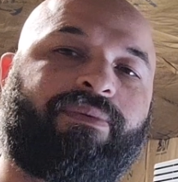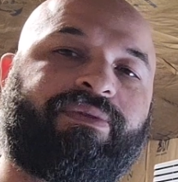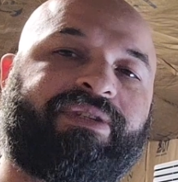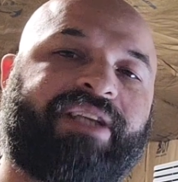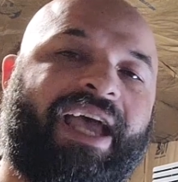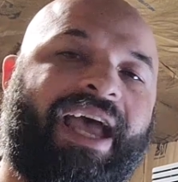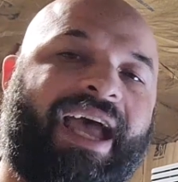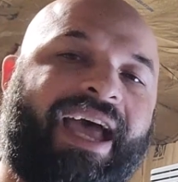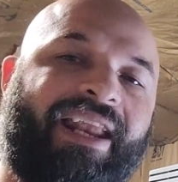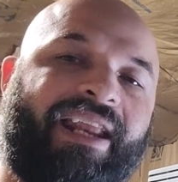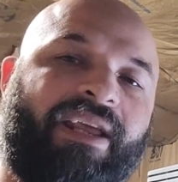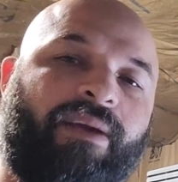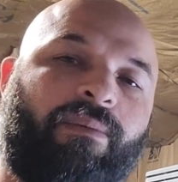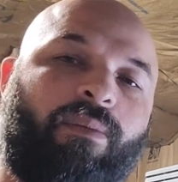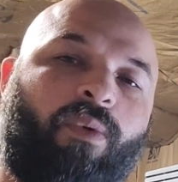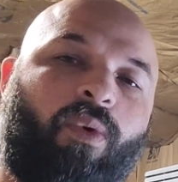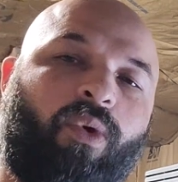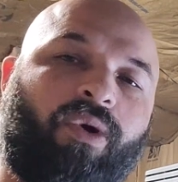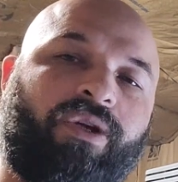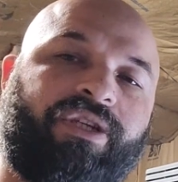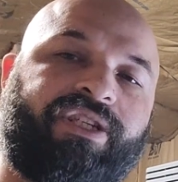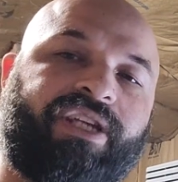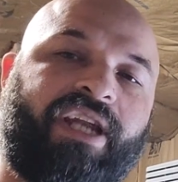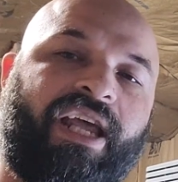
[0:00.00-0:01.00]
I was adding
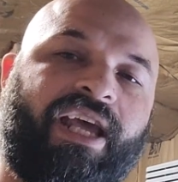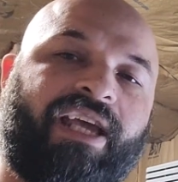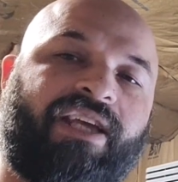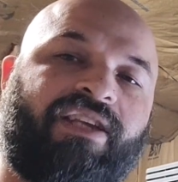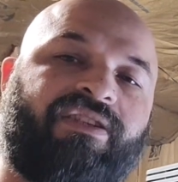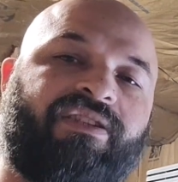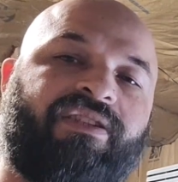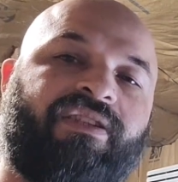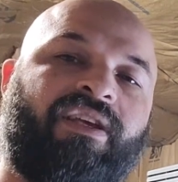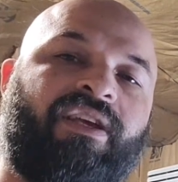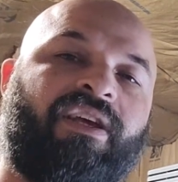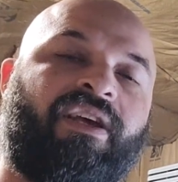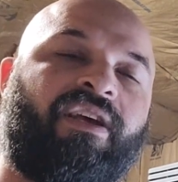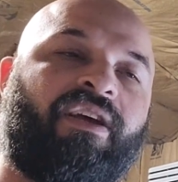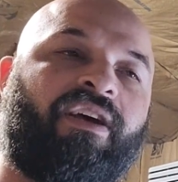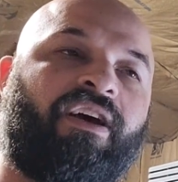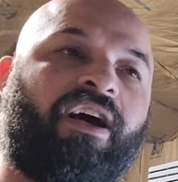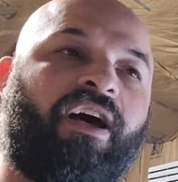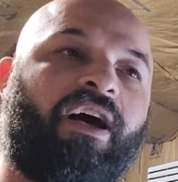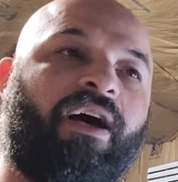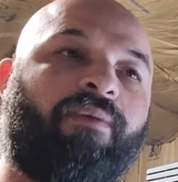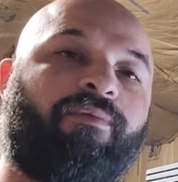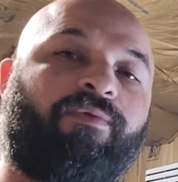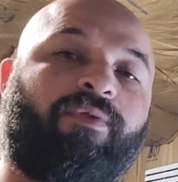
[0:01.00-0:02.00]
more snakes
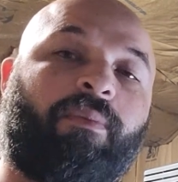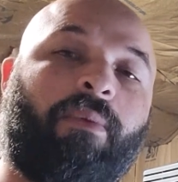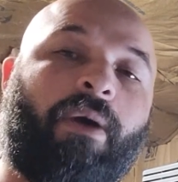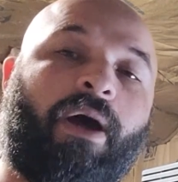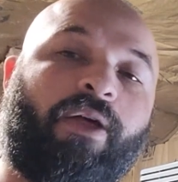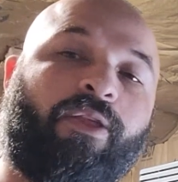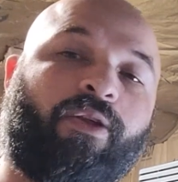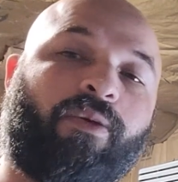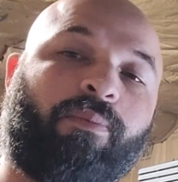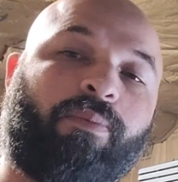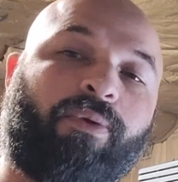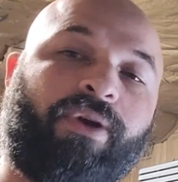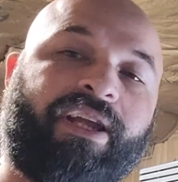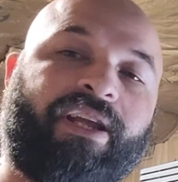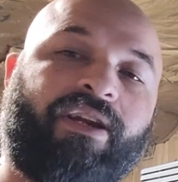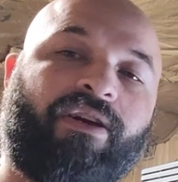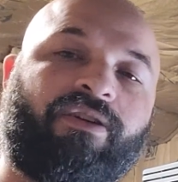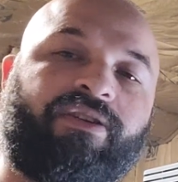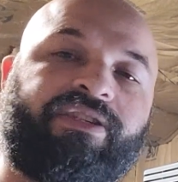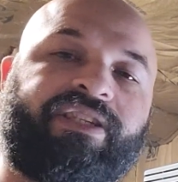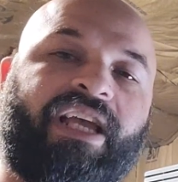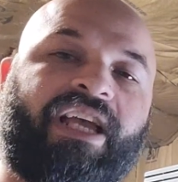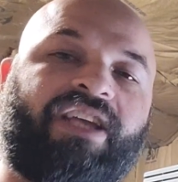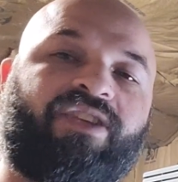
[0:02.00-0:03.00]
from other
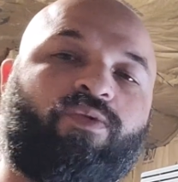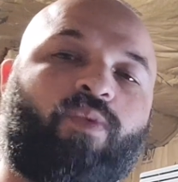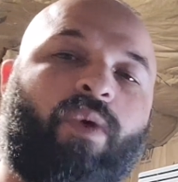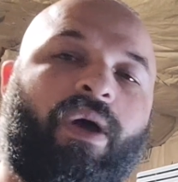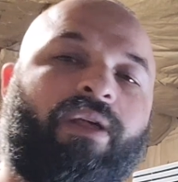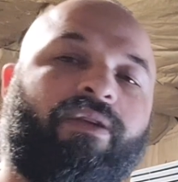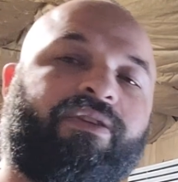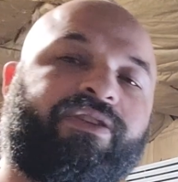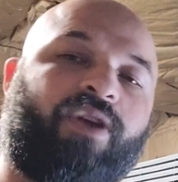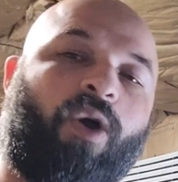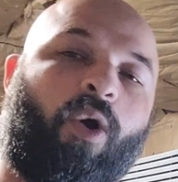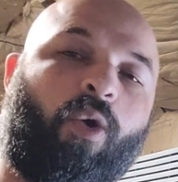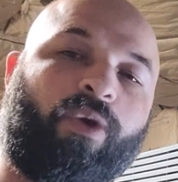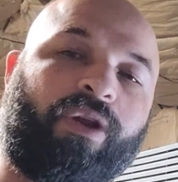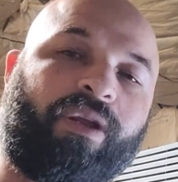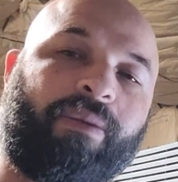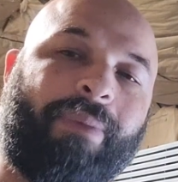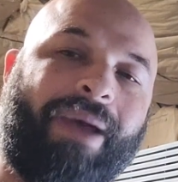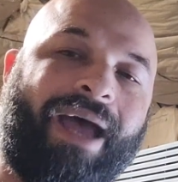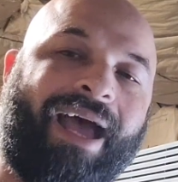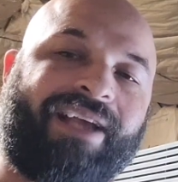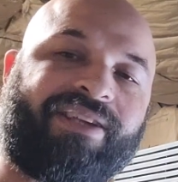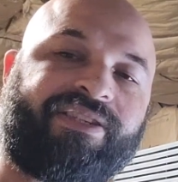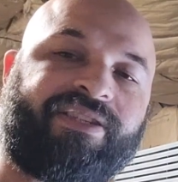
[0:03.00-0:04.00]
breeders, as well as
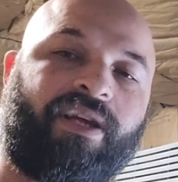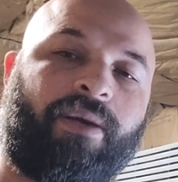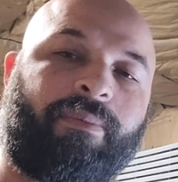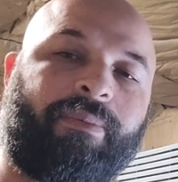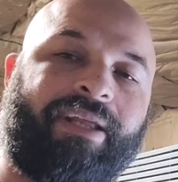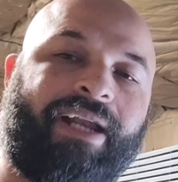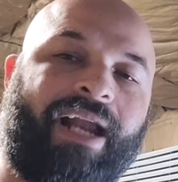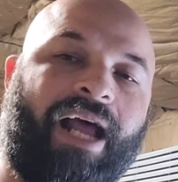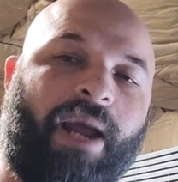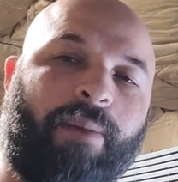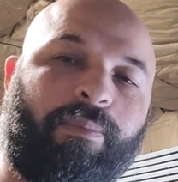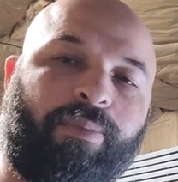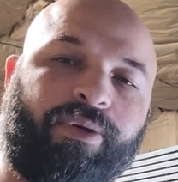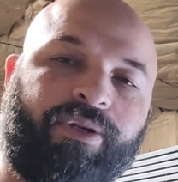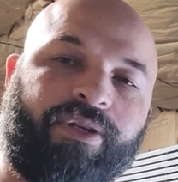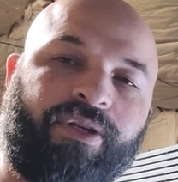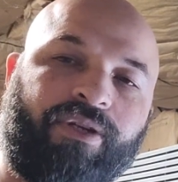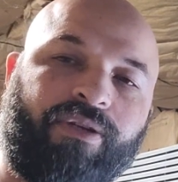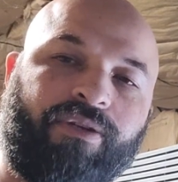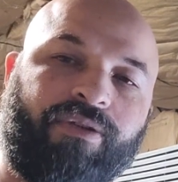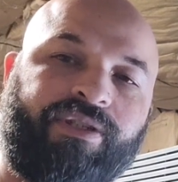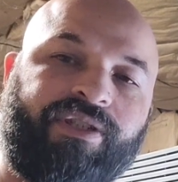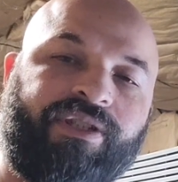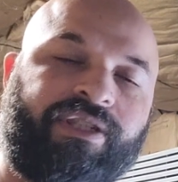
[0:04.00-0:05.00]
holding back some that I
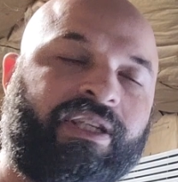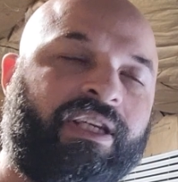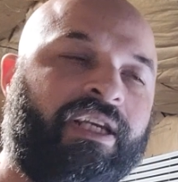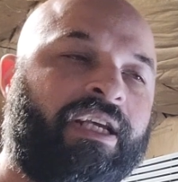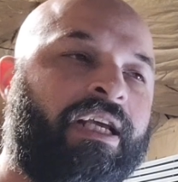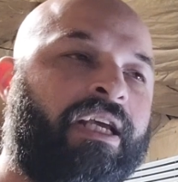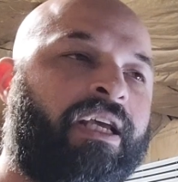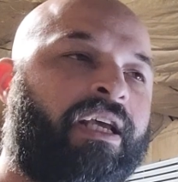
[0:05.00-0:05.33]
produced,